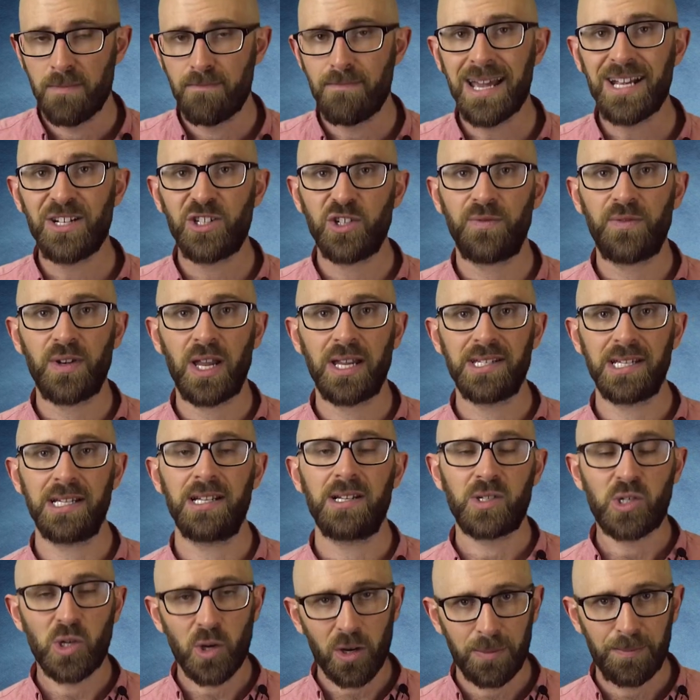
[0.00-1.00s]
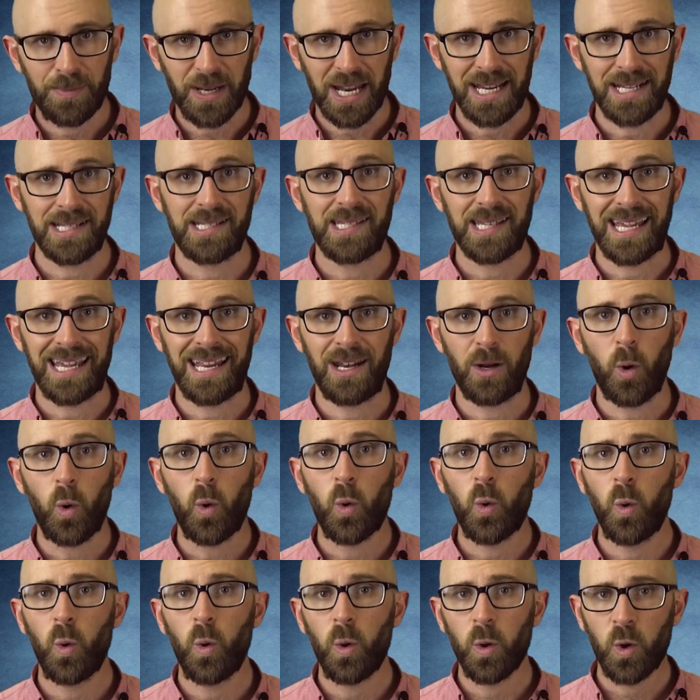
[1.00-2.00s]
Major flooding took place in
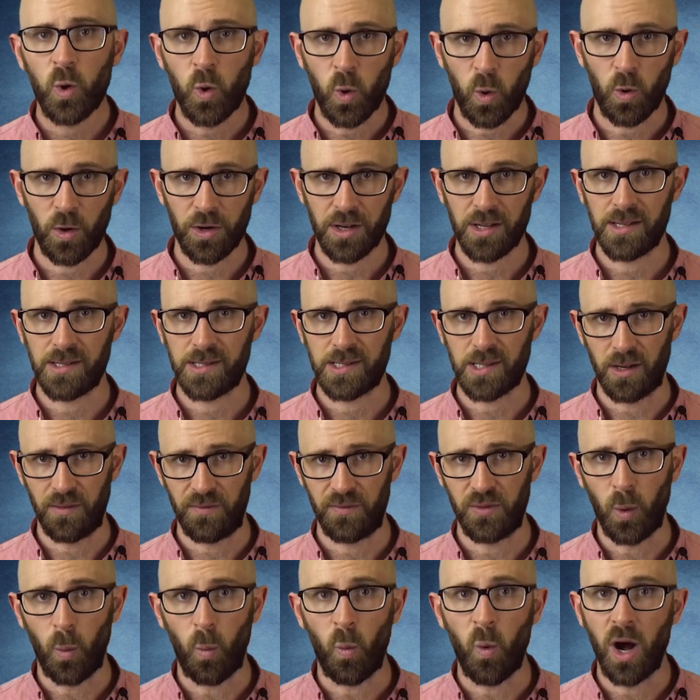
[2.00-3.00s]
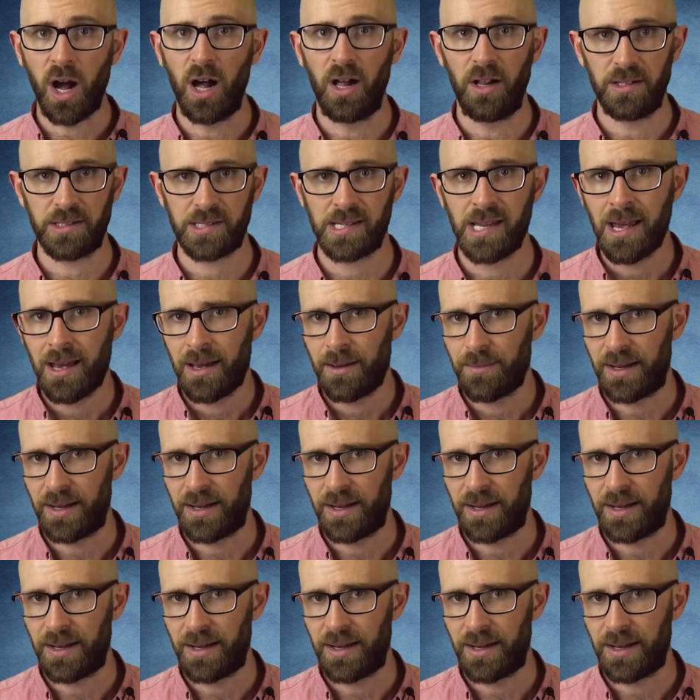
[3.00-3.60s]
all corners of the world.